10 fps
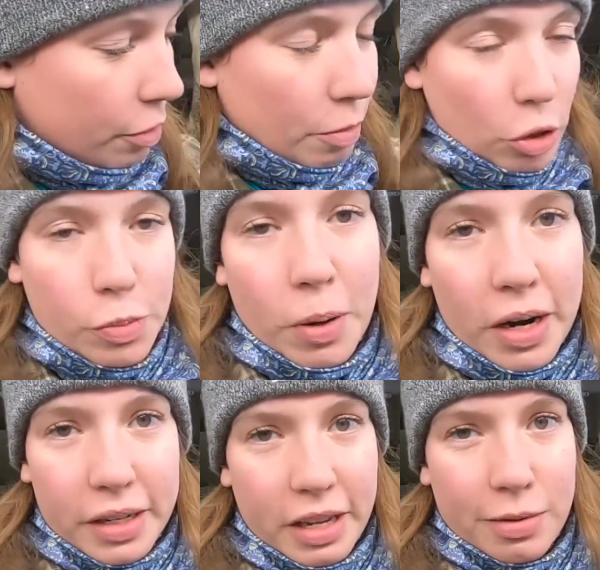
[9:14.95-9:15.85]
the most
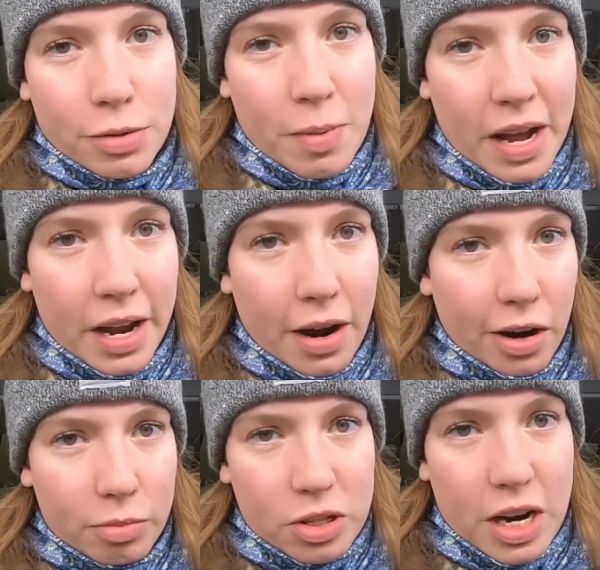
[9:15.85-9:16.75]
part, it keeps my
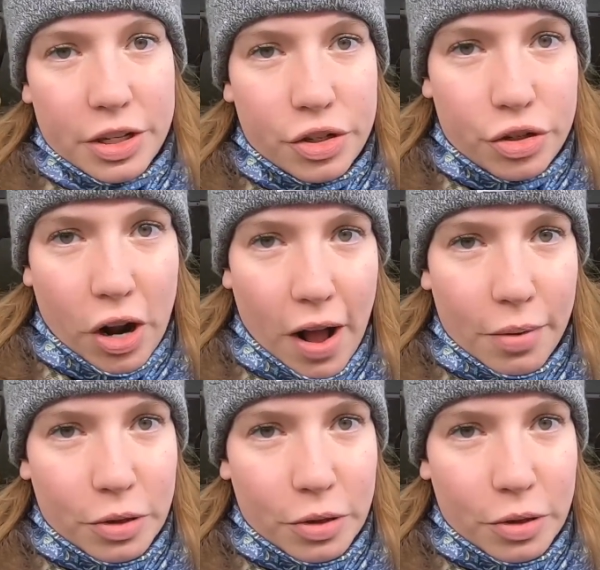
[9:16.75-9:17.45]
arms nice and dry,